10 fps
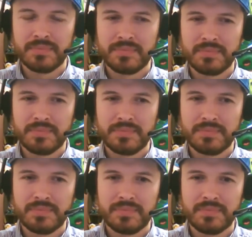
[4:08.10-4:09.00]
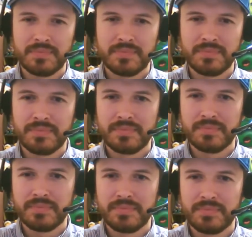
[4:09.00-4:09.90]

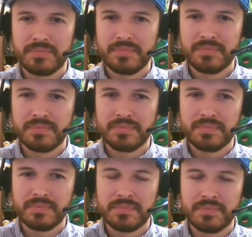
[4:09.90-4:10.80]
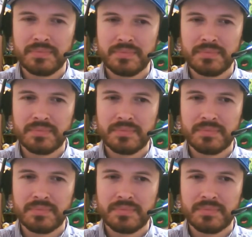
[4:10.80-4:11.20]
[no speech]